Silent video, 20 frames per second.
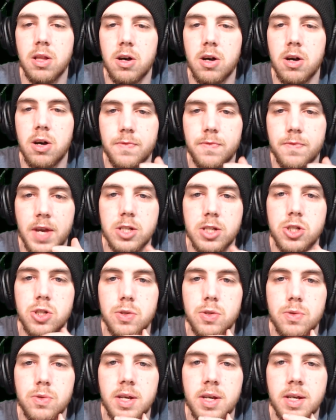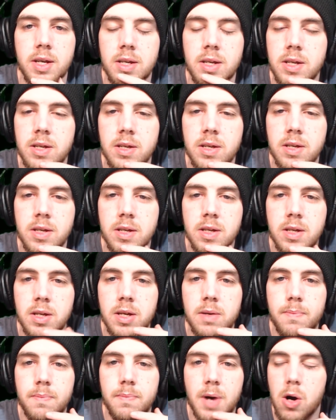the Las Vegas shooting.
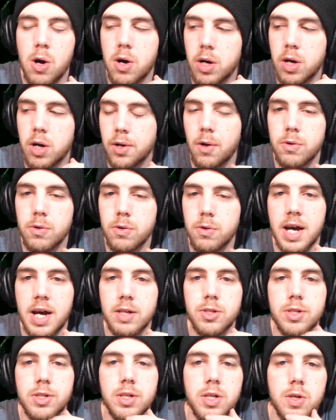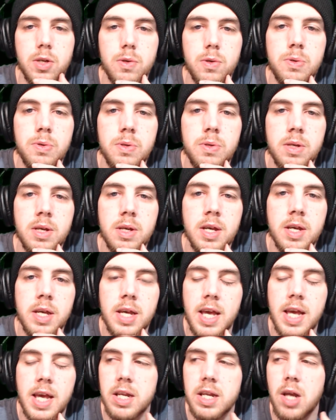My heart goes out to you.
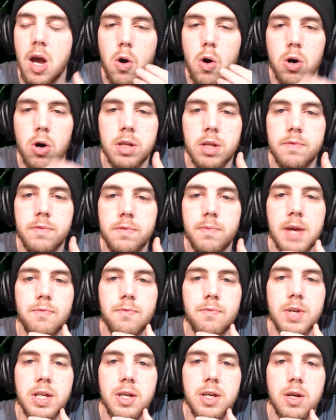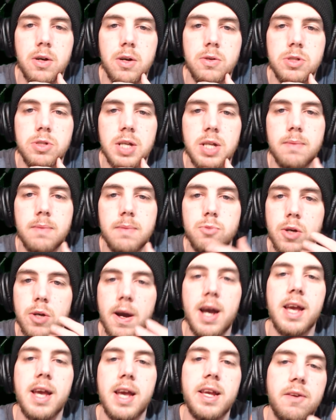And all of my videos, I'm
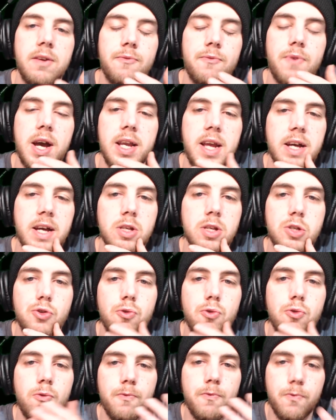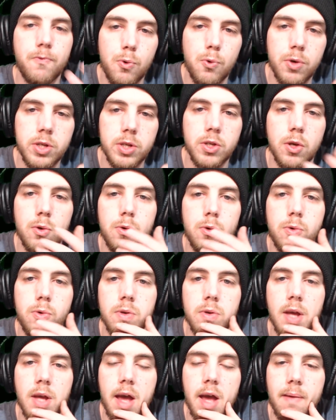trying to find out the truth for
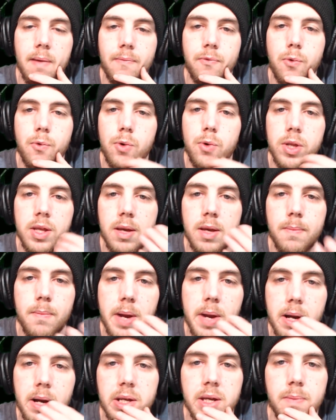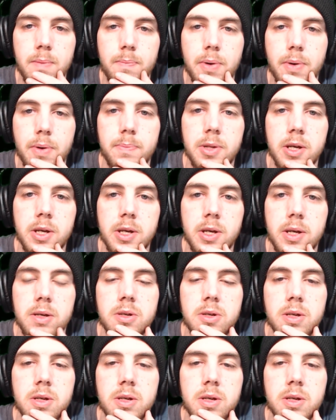you and for the American public.